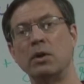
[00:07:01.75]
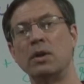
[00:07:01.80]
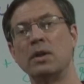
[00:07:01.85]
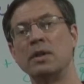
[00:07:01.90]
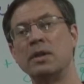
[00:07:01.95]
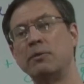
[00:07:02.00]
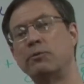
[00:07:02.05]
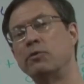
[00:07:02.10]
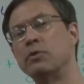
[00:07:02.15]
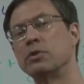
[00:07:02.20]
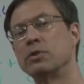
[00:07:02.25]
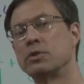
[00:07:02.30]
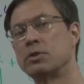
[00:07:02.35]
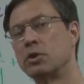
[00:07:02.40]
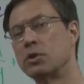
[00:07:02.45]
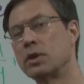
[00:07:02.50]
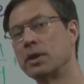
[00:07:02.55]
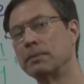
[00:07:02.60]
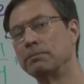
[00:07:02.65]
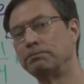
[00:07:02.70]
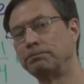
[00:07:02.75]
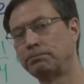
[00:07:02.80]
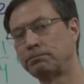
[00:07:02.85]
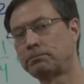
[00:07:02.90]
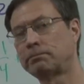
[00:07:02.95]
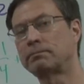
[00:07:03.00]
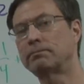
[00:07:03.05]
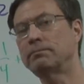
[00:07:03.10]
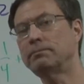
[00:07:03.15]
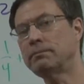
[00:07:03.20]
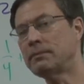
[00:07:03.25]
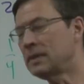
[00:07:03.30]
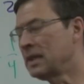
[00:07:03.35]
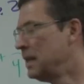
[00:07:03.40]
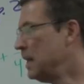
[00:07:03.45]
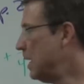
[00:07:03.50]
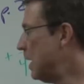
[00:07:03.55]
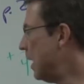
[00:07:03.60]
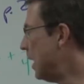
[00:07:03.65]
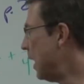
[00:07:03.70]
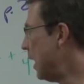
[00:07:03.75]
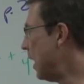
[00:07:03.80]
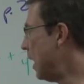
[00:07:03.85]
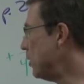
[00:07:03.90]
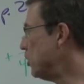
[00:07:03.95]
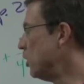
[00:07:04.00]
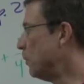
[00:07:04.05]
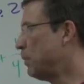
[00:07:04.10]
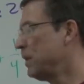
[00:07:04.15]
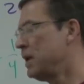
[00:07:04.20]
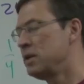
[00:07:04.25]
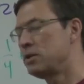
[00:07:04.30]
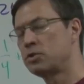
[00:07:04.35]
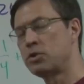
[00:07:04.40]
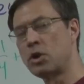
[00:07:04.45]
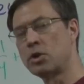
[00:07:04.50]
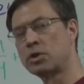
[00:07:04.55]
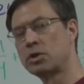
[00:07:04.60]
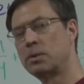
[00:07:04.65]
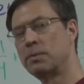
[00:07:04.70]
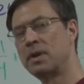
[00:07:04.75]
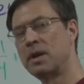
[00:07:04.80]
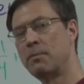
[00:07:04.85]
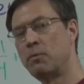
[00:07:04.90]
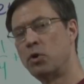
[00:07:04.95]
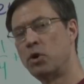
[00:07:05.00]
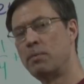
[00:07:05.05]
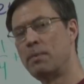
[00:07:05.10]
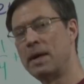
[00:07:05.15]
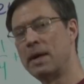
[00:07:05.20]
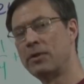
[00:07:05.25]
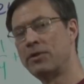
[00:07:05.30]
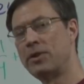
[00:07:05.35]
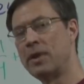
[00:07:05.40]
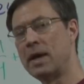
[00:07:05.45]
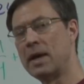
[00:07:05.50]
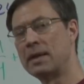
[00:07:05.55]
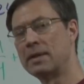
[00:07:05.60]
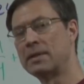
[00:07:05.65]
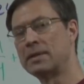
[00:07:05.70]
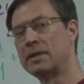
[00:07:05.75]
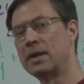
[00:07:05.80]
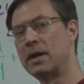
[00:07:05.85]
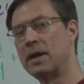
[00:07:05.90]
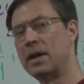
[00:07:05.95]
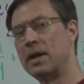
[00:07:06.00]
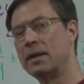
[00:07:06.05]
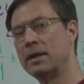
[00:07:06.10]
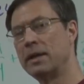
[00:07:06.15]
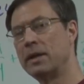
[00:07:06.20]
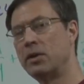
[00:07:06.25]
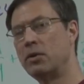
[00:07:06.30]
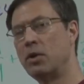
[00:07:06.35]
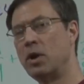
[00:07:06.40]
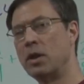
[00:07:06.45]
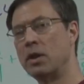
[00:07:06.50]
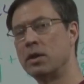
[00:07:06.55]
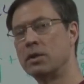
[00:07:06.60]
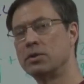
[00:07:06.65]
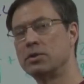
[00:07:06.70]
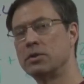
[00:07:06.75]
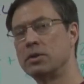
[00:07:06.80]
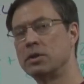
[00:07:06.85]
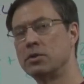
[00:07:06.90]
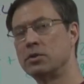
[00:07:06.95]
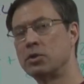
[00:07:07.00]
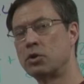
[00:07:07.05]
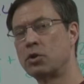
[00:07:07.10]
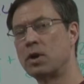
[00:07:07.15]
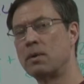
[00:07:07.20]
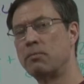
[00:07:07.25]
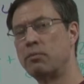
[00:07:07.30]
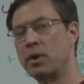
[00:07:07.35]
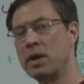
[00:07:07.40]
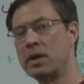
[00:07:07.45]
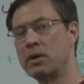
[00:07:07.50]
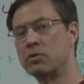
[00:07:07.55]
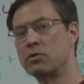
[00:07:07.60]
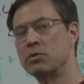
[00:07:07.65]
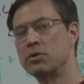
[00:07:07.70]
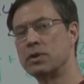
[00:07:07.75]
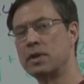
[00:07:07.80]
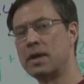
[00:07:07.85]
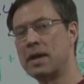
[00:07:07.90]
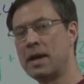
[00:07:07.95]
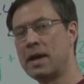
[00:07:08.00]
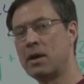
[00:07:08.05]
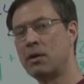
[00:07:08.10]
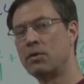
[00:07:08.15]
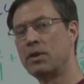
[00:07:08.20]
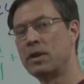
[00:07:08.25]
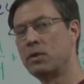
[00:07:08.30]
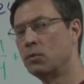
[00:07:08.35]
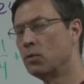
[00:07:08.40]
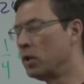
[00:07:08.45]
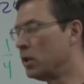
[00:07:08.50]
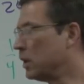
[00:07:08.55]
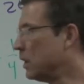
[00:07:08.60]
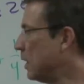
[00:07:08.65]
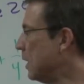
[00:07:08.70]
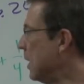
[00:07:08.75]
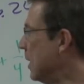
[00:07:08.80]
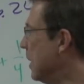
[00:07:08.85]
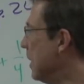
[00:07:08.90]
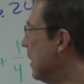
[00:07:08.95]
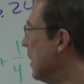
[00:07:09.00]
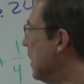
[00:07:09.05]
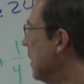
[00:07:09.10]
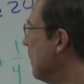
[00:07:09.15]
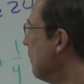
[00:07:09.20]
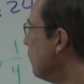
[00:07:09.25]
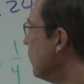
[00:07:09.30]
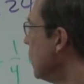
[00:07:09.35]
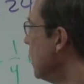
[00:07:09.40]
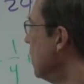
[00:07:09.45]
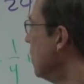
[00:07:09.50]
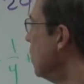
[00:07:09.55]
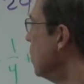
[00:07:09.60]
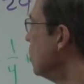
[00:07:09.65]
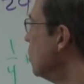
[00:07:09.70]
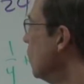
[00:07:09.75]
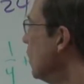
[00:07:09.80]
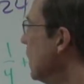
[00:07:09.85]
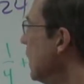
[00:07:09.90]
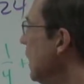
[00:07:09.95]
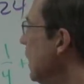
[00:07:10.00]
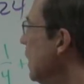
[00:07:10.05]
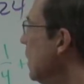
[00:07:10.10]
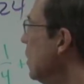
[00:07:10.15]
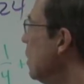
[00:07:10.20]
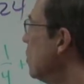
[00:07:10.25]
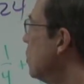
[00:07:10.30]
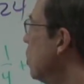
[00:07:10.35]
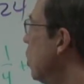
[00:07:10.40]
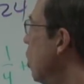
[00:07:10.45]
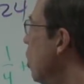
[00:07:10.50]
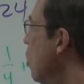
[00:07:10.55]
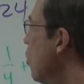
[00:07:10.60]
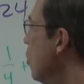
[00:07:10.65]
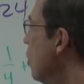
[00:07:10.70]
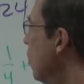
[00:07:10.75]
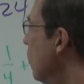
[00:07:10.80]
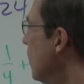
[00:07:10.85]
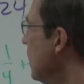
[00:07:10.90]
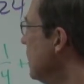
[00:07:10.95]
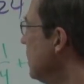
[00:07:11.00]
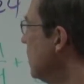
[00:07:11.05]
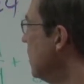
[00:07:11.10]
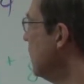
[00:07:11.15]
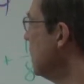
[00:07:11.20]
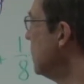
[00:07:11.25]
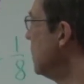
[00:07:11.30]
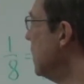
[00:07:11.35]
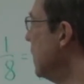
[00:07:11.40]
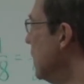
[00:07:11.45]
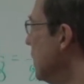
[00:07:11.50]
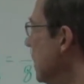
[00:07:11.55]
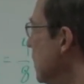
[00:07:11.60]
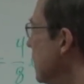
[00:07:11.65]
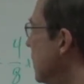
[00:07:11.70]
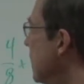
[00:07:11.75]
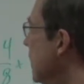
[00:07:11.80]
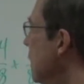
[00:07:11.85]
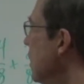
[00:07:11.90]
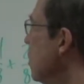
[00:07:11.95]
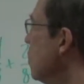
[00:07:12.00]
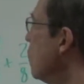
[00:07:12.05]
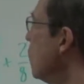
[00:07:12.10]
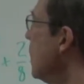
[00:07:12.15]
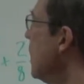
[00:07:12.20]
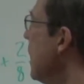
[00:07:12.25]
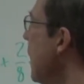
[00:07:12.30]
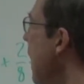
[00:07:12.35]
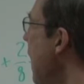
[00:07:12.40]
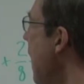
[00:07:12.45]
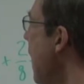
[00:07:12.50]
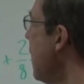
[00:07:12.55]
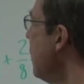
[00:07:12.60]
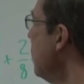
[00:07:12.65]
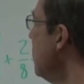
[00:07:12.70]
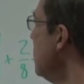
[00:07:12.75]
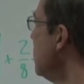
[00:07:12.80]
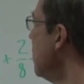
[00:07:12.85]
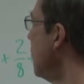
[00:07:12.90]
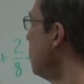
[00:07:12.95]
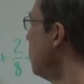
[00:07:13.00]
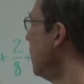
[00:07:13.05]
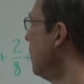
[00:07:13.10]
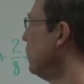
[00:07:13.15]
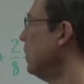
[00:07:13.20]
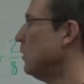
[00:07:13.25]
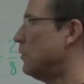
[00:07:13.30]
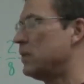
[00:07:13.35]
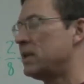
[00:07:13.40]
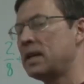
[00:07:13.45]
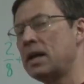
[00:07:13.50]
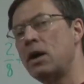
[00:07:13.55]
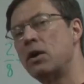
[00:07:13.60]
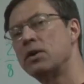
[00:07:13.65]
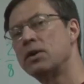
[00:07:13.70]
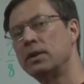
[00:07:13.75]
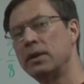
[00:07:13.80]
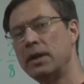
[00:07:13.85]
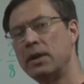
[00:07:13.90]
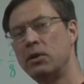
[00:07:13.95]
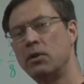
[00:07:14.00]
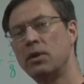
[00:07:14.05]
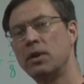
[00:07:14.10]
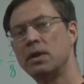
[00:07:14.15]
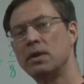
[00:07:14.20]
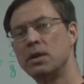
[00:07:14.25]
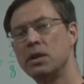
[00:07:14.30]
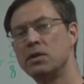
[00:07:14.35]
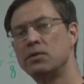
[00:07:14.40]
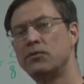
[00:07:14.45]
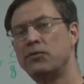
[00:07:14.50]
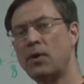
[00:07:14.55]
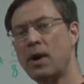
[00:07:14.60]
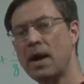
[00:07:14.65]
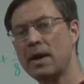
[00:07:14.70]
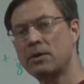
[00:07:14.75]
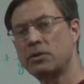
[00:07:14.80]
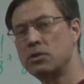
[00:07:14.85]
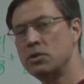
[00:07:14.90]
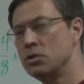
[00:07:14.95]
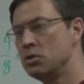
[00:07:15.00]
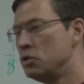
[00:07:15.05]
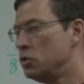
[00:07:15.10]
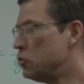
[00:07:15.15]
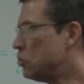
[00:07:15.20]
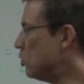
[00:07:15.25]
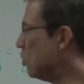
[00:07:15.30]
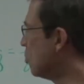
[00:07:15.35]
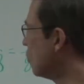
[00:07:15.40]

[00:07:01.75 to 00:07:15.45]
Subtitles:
on a different circuit. And your PACE talks a little bit more about that later on, the circuit breakers and how they work. So again, the total resistance is we add these up, and if you have a calculator that does fractions, you can